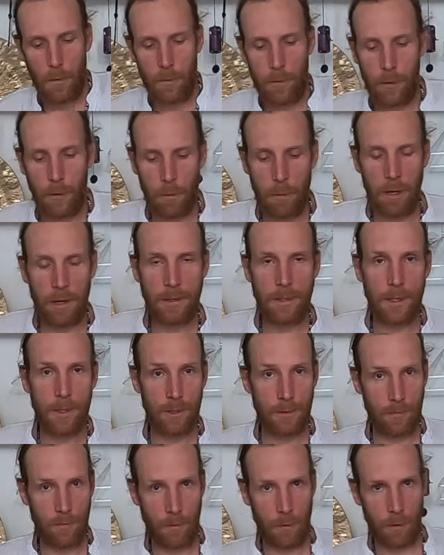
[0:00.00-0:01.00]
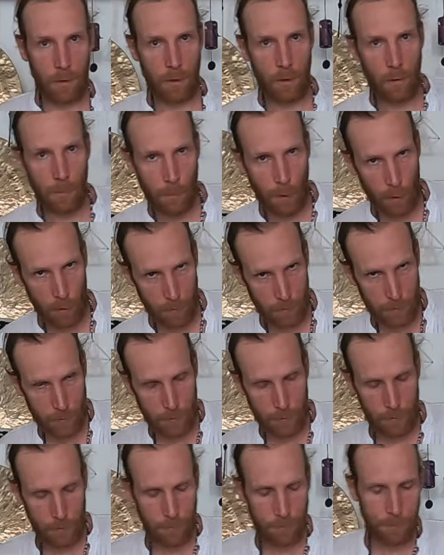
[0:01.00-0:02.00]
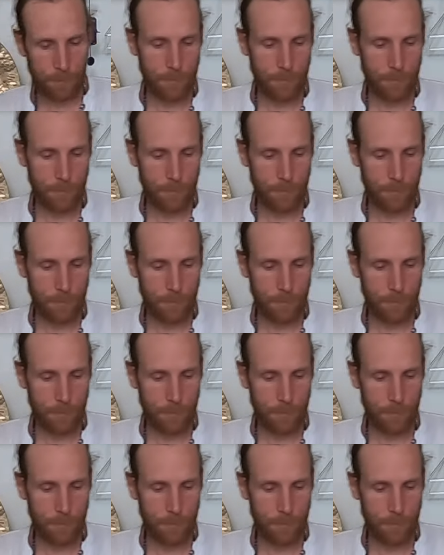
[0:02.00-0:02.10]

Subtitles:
So meditation for a calm heart.